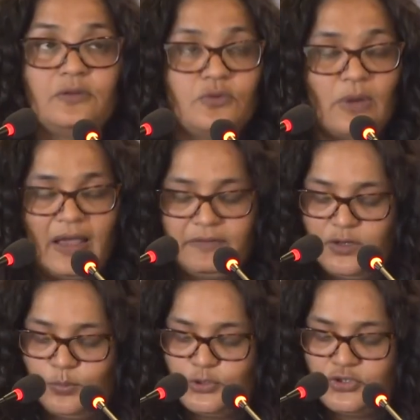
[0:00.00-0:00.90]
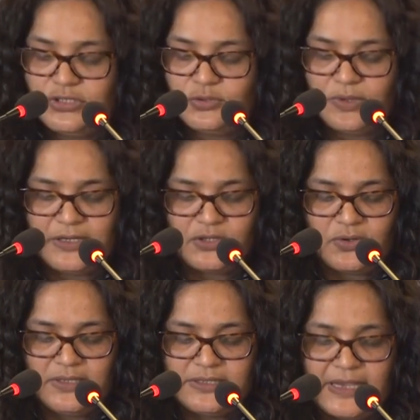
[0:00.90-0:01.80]
to have an opportunity to get
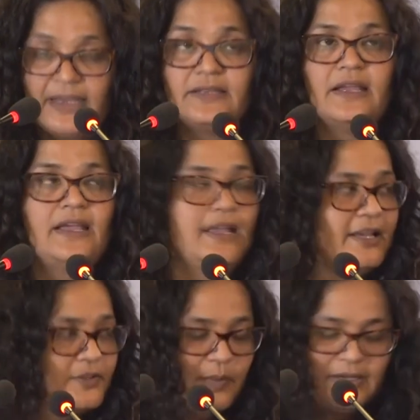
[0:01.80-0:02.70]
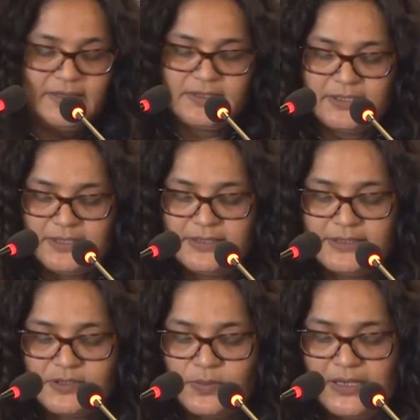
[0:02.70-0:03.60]
your insight, experiences,
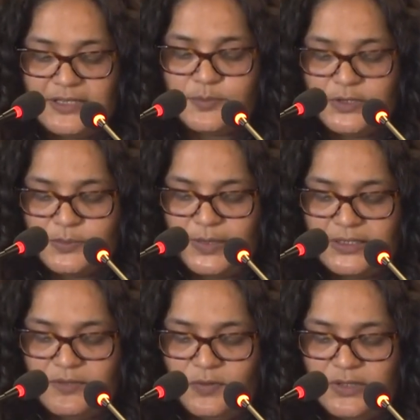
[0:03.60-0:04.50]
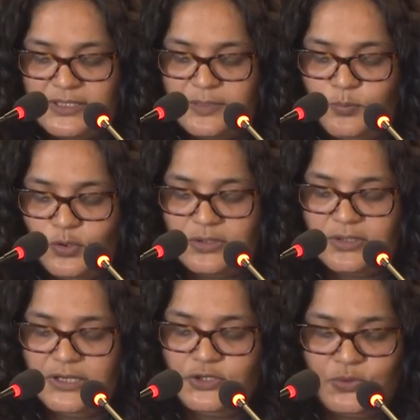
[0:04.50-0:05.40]
as well as perspective on this
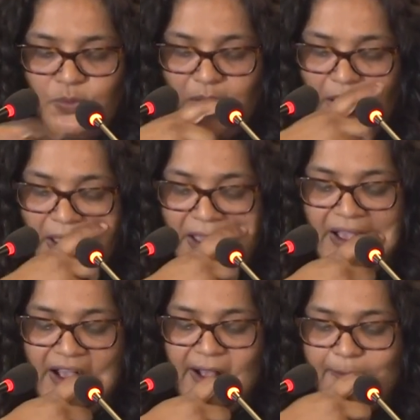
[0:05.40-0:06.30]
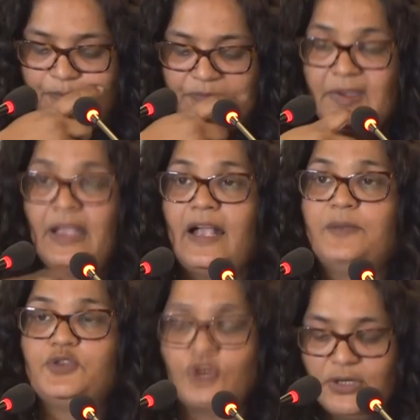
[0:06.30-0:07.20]
important issue.
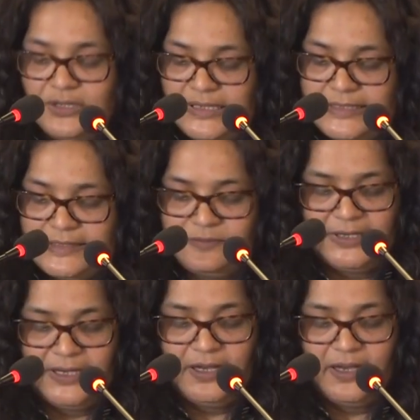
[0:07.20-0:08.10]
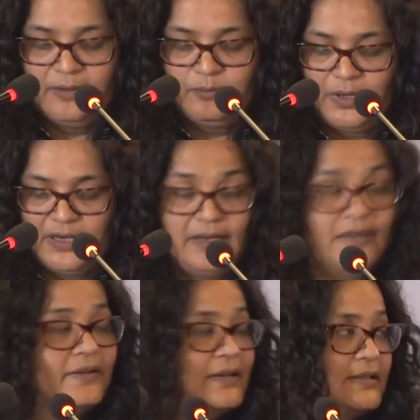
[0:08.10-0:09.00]
I'm sure this very
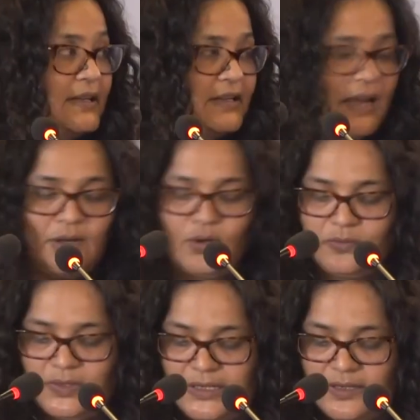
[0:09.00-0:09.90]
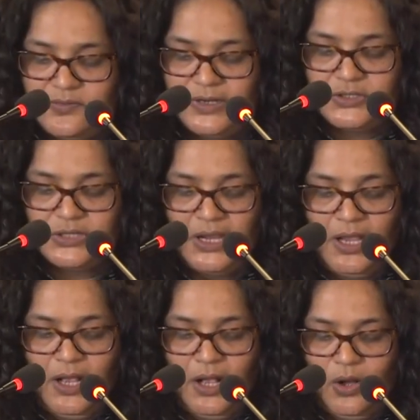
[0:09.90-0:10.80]
interesting dialogue will enrich
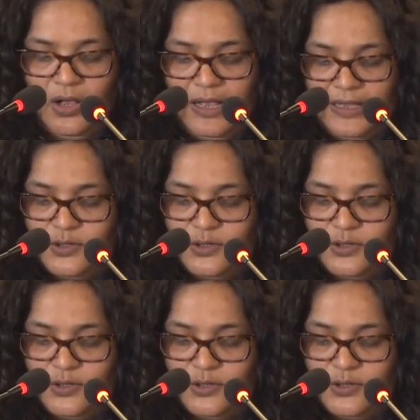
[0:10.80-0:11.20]
our